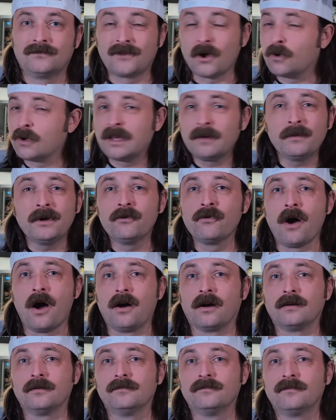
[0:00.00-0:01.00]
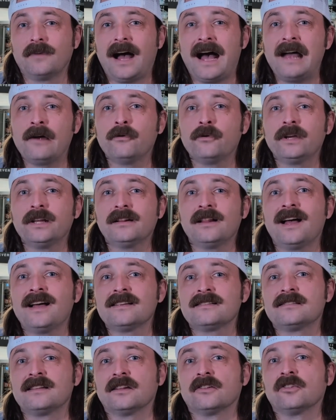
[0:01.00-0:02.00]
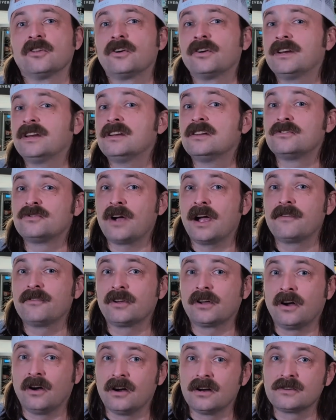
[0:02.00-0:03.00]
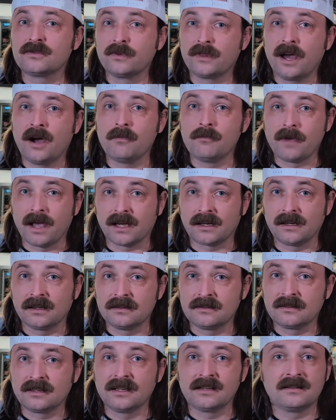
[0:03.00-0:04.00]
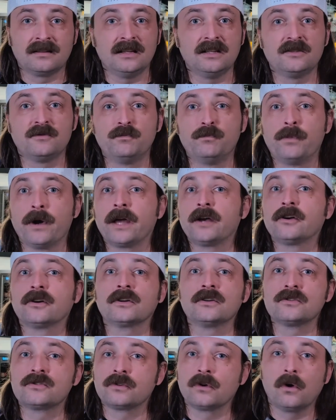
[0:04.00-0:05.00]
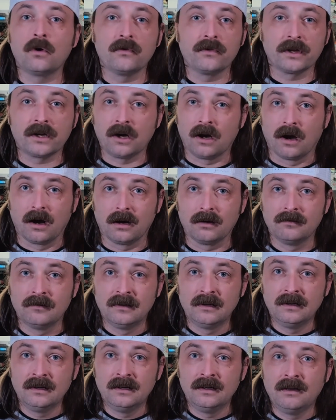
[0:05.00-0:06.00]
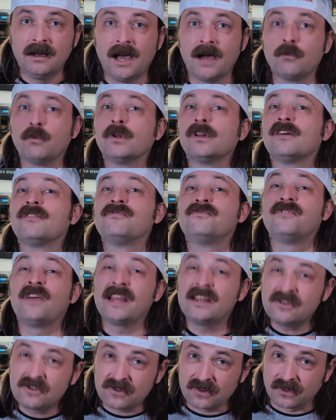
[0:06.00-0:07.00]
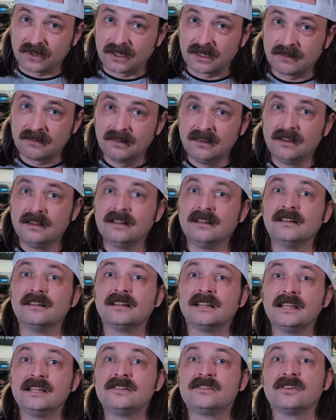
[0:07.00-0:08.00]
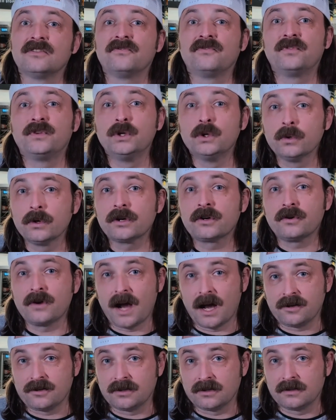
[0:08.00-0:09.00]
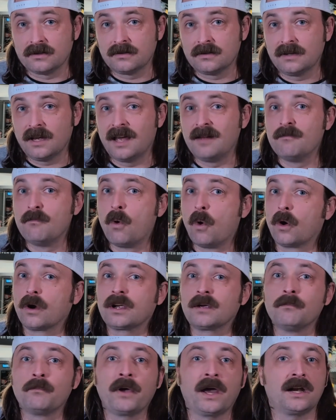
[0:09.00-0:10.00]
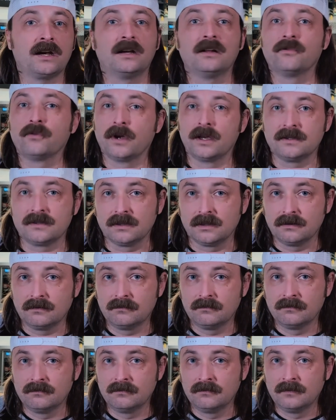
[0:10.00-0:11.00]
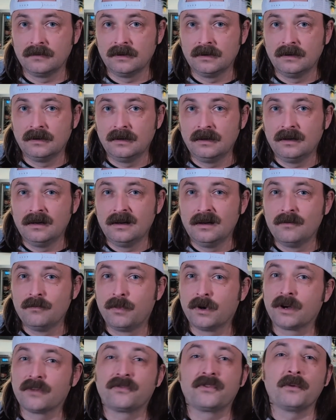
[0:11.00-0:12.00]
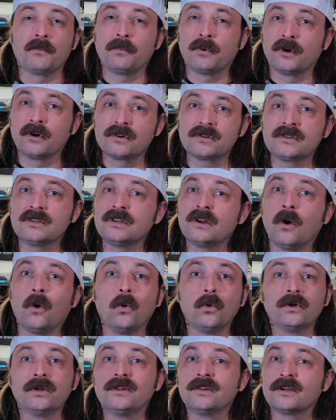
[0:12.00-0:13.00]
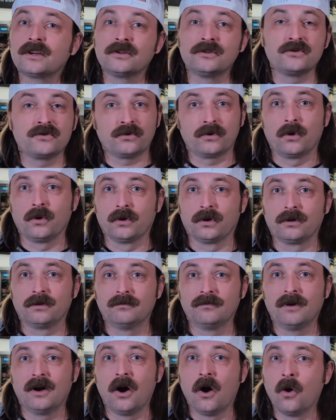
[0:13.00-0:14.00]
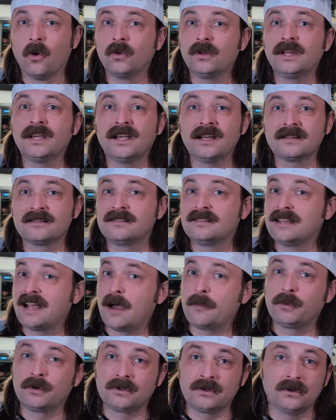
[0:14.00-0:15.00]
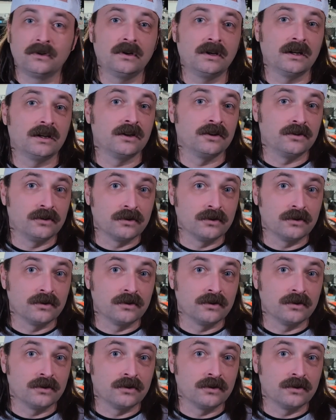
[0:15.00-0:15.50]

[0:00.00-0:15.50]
Don't get me wrong, I realize that learning to drive the cars without magnets can teach better control of the car and will eventually lead to fewer crashes and more competitive racing. But if the person holding the controller only gets the opportunity to